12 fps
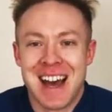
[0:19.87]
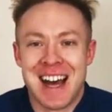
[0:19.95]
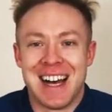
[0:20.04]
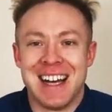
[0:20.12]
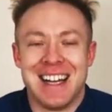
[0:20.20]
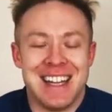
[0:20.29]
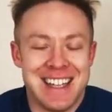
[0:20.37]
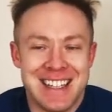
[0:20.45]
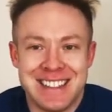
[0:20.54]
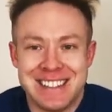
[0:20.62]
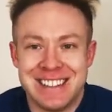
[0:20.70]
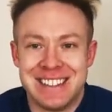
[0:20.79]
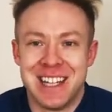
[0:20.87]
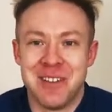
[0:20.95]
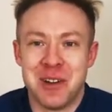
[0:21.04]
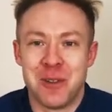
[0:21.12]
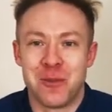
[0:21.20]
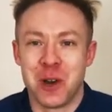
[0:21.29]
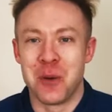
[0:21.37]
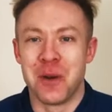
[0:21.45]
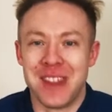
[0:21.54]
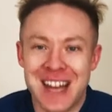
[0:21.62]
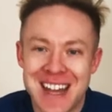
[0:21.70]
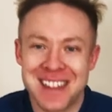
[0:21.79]
I didn't really follow
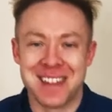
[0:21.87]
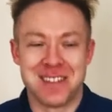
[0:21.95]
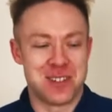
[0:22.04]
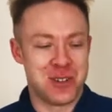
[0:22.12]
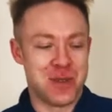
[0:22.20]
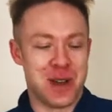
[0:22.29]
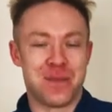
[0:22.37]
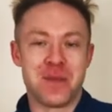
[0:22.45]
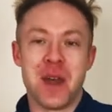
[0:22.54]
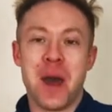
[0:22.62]
on the lessons too well.